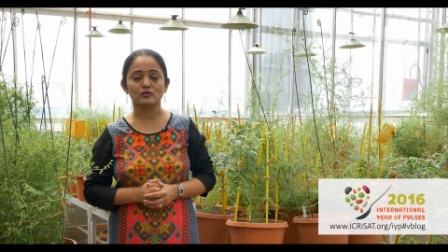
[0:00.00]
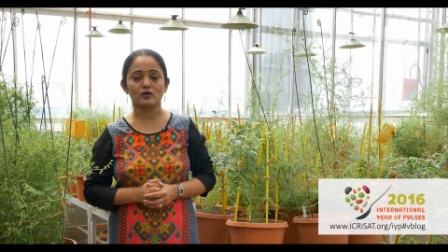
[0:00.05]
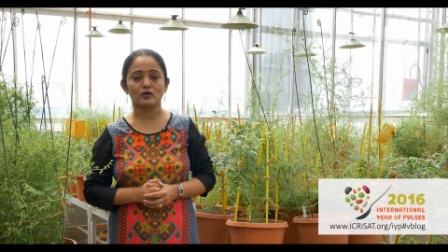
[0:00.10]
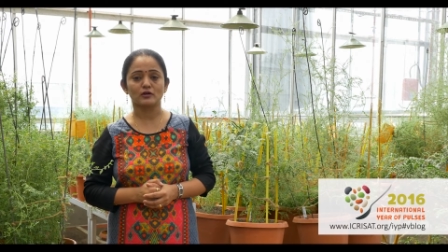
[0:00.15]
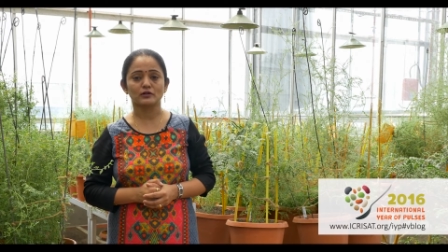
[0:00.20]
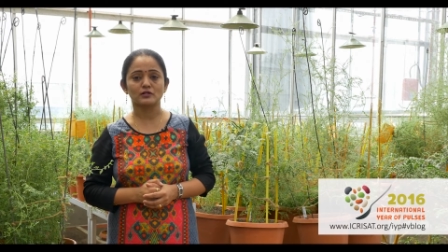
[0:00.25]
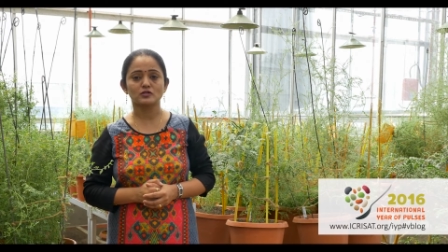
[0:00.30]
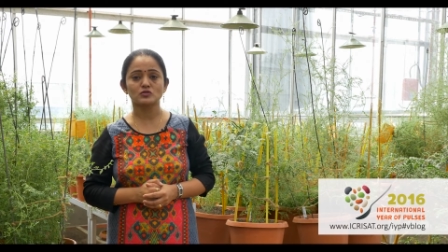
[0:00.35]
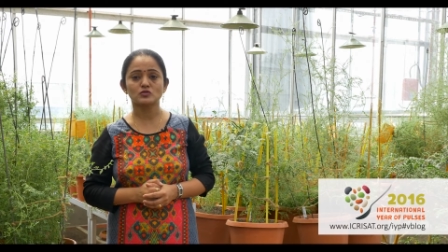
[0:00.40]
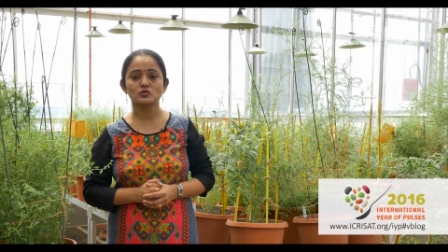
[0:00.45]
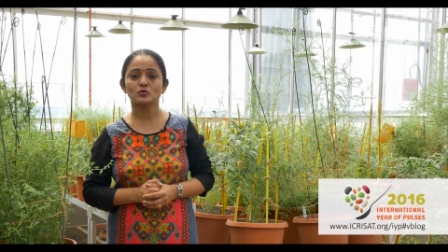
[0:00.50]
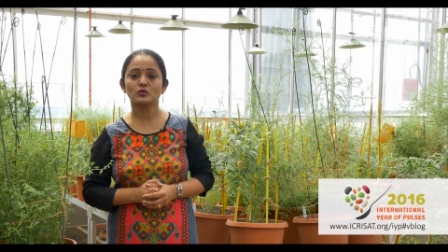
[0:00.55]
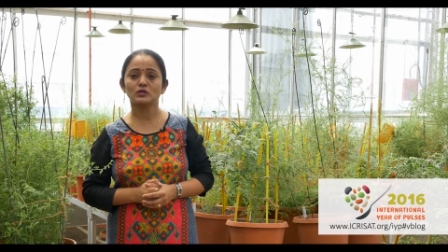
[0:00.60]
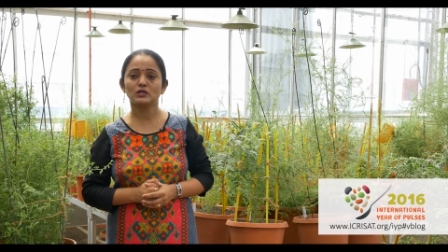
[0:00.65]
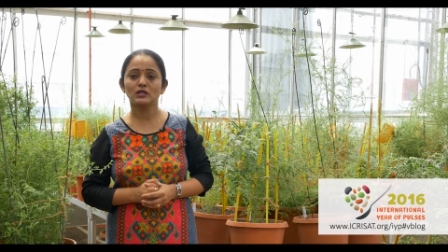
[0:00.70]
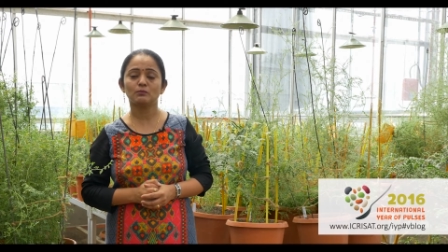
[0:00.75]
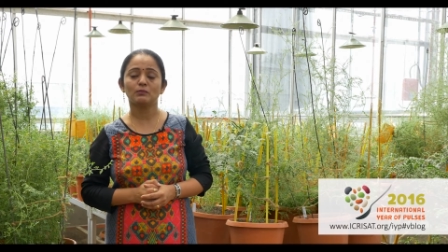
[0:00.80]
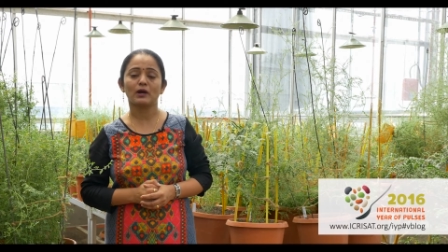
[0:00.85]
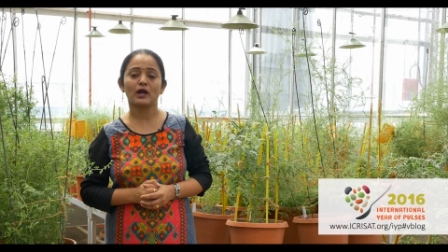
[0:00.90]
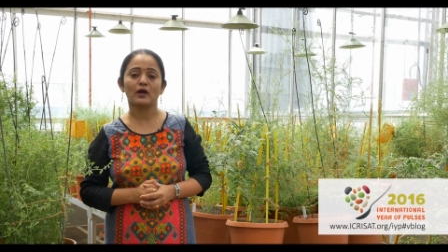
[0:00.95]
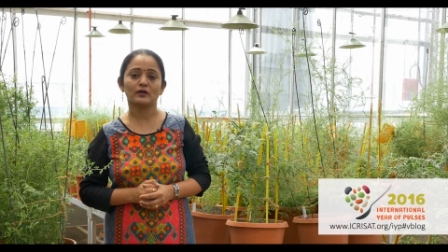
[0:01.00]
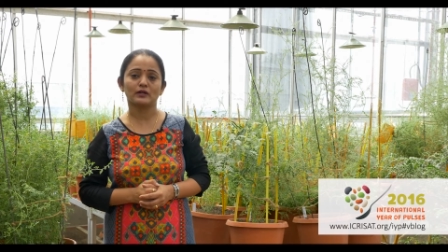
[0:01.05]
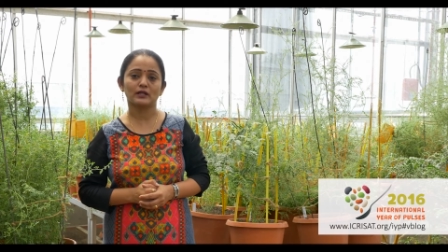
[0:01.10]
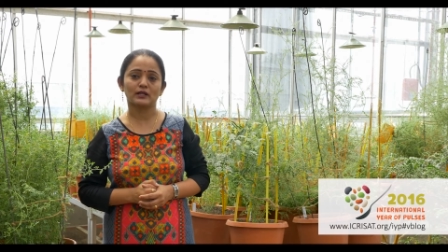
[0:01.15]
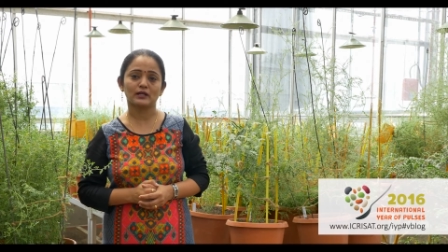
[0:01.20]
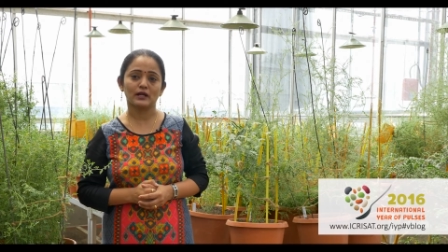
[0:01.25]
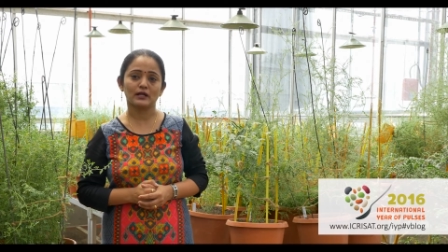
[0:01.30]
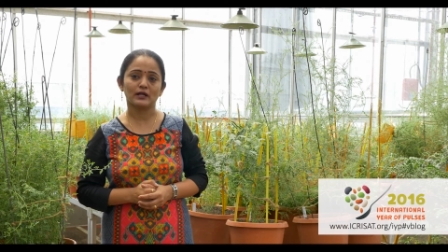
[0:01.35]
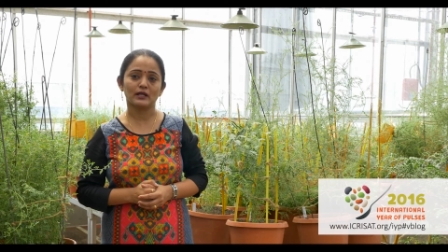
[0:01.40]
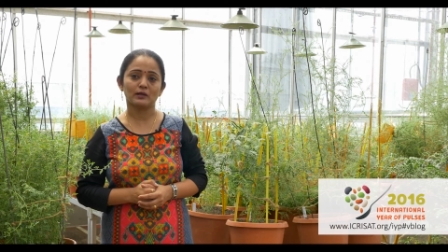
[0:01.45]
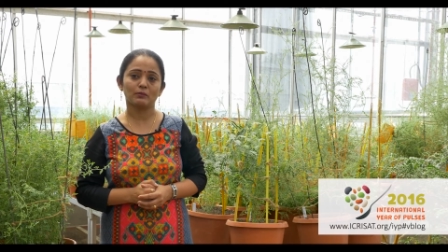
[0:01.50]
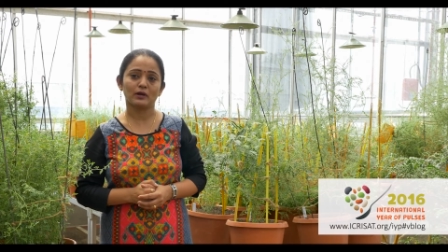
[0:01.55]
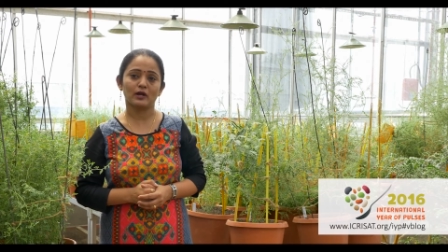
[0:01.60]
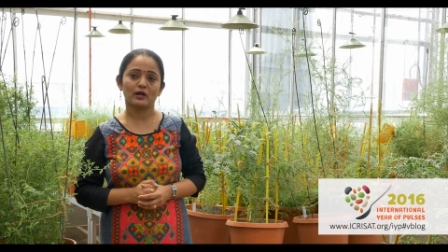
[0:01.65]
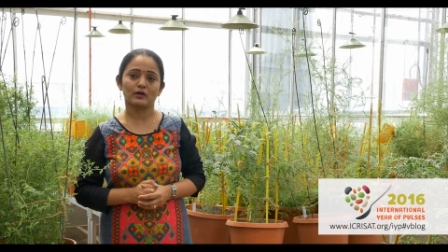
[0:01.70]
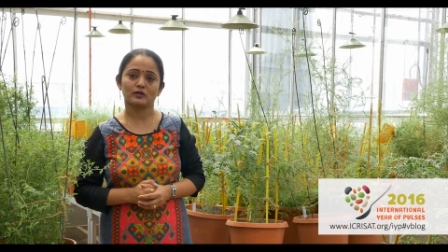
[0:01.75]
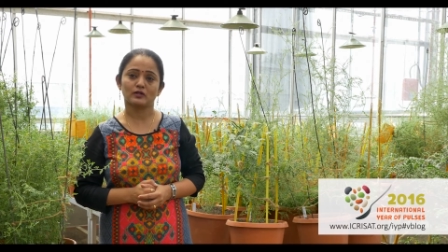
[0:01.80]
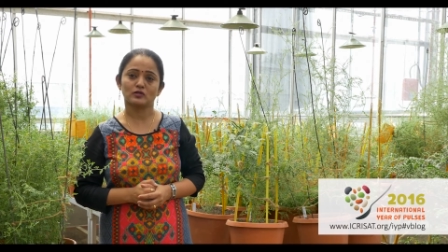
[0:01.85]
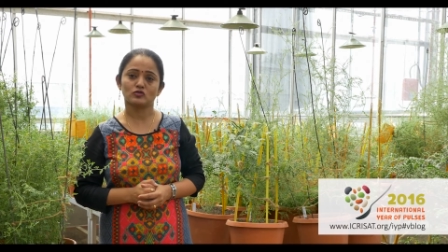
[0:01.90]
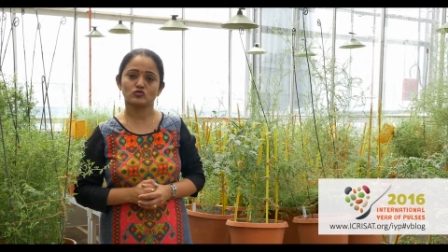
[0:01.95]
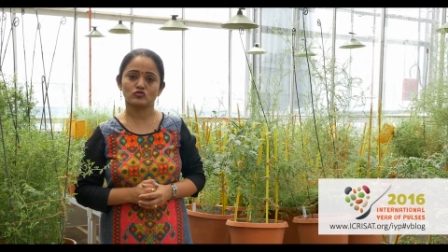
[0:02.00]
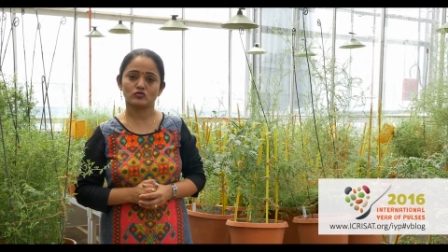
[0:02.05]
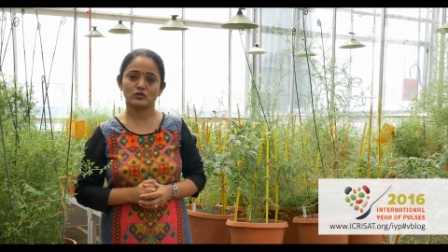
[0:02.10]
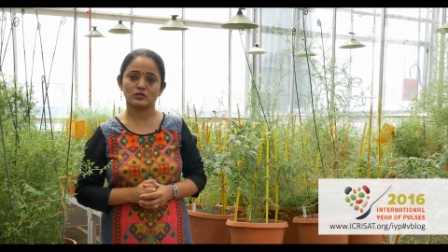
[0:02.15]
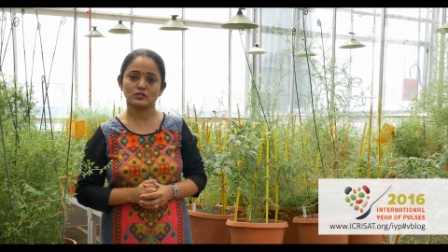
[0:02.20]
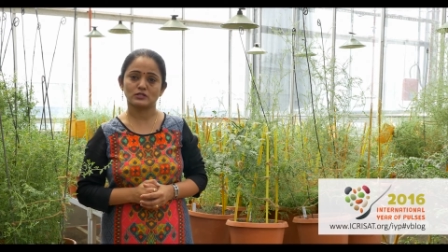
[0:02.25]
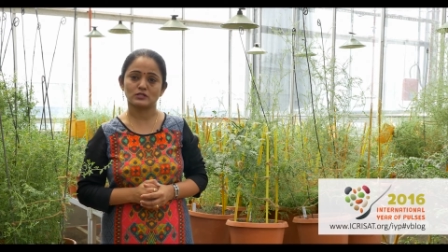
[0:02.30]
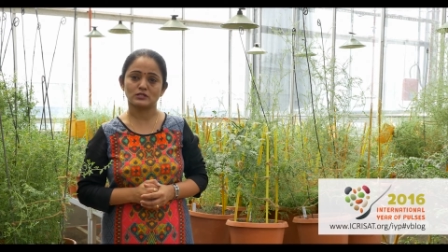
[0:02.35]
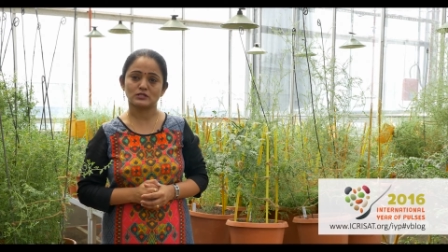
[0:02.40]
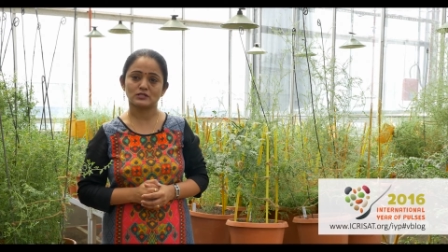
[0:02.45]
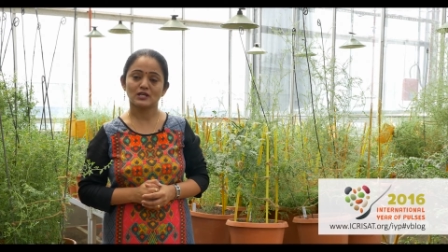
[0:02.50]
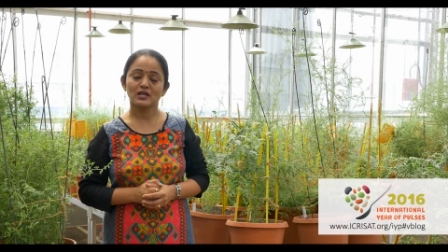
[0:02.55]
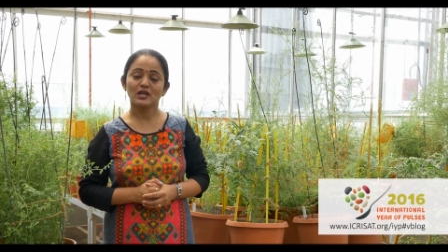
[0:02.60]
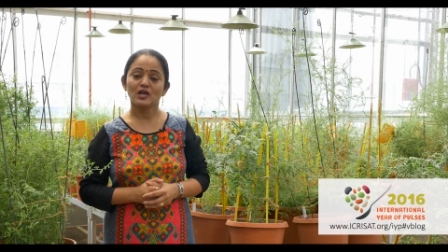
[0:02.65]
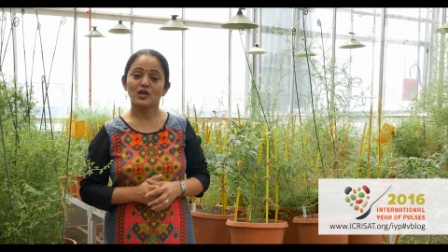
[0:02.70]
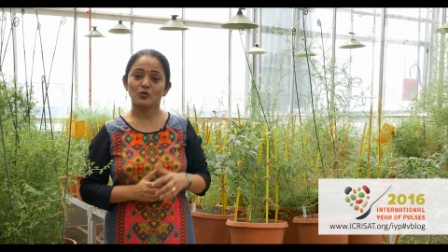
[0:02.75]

tolerance to key biotic and abiotic stresses,